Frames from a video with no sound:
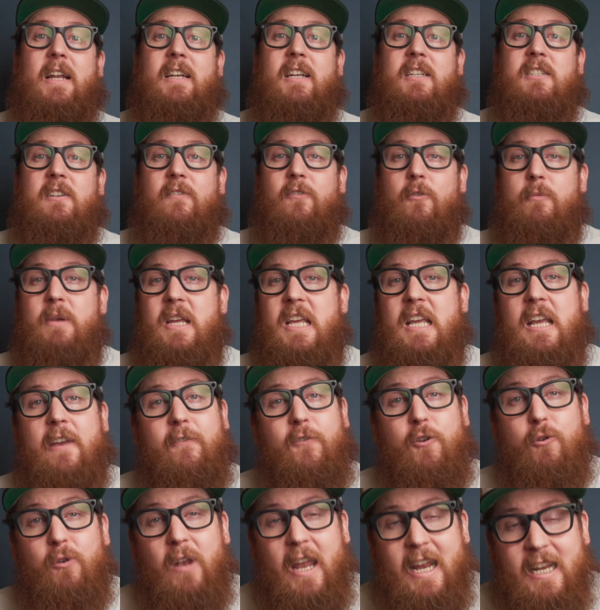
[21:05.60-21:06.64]
does it for me.
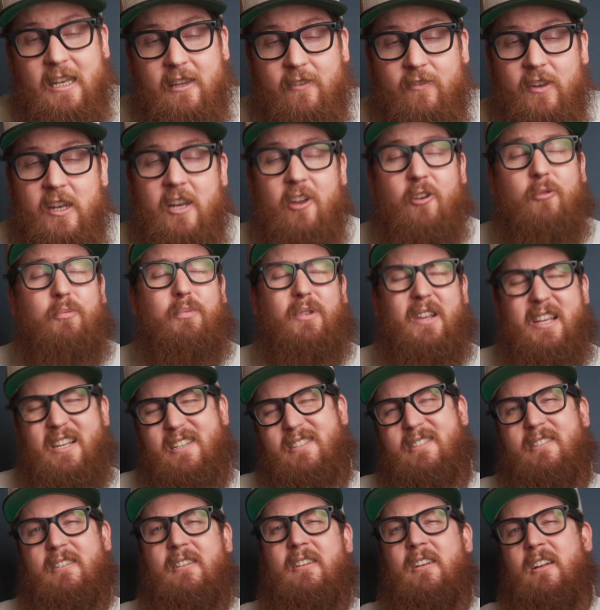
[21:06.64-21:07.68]
If you liked the video,
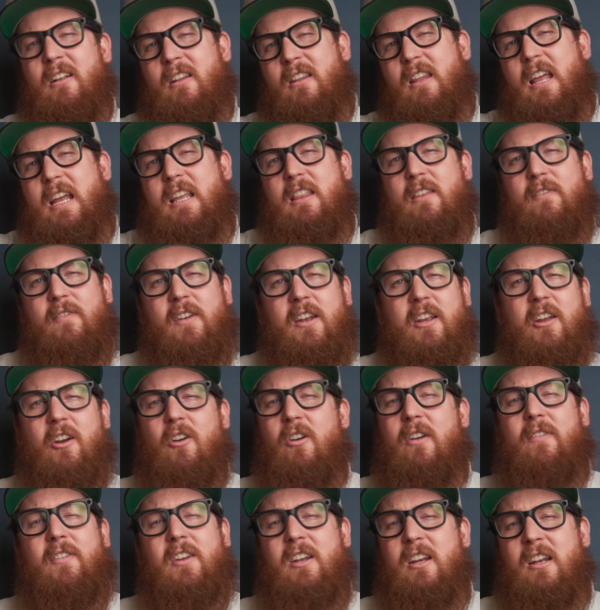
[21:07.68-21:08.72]
please like the video.
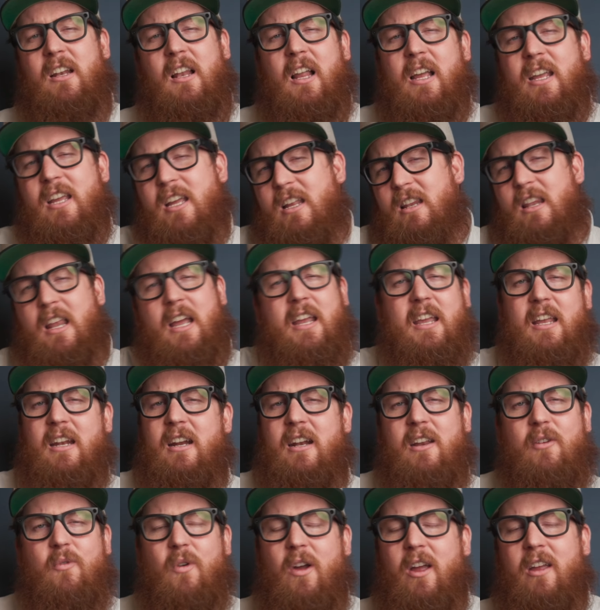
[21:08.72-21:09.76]
If you didn't like it
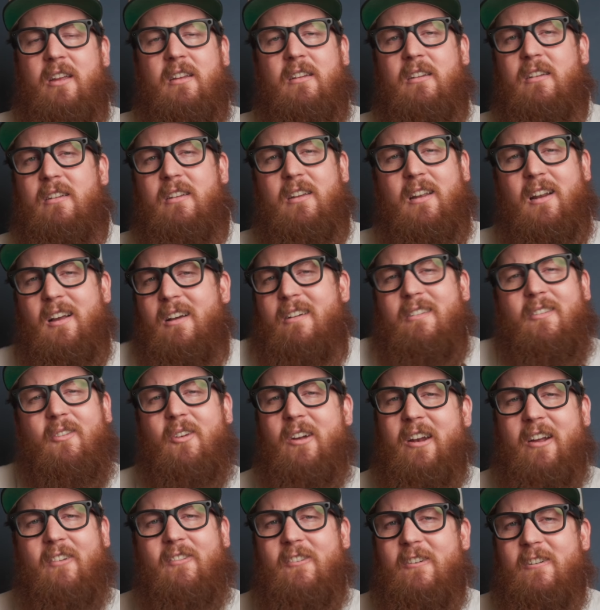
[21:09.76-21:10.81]
anyway.
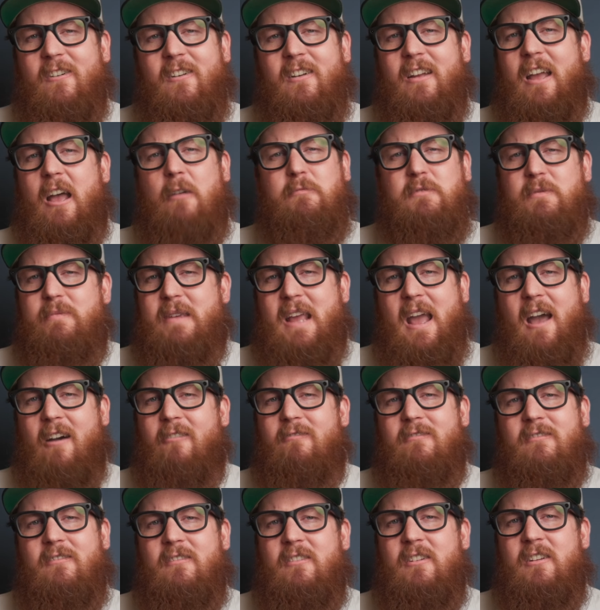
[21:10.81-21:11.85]
Whatever. Helps me
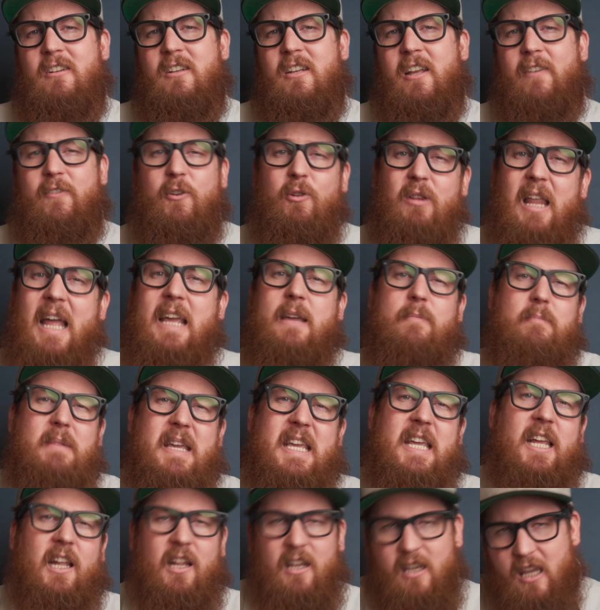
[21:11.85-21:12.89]
out. If you like
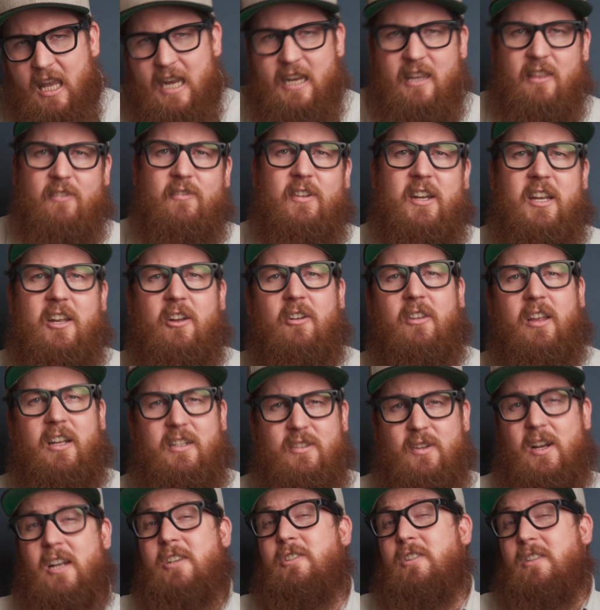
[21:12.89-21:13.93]
me, like the video. That's
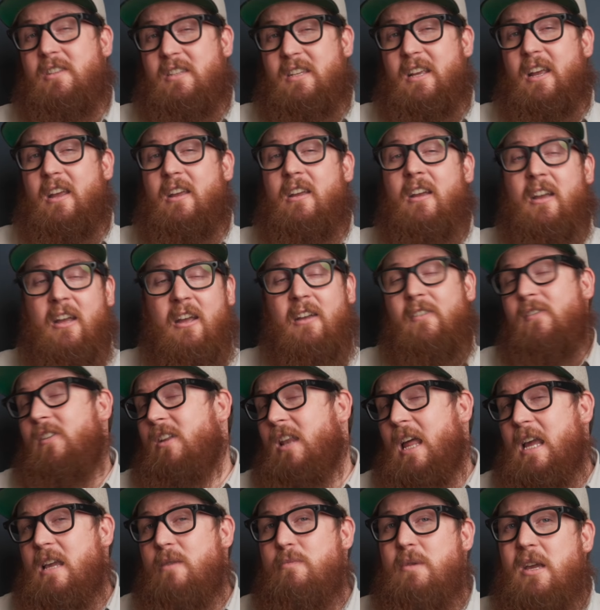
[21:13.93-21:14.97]
what I should say. If you
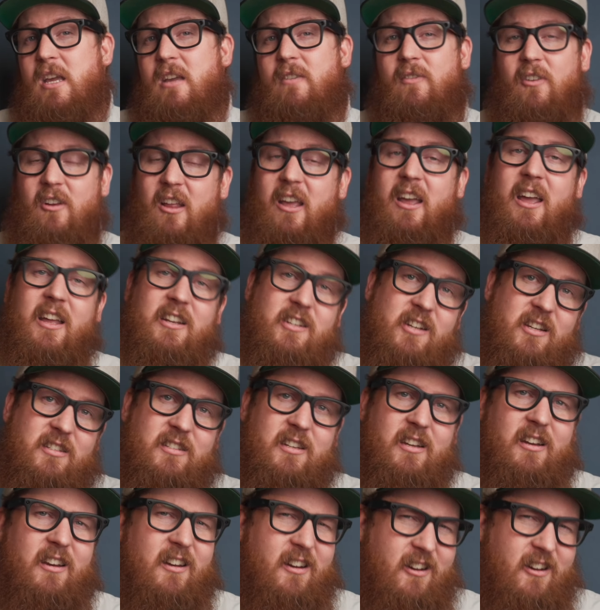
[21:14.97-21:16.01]
like me, if you're like, hey, Justin,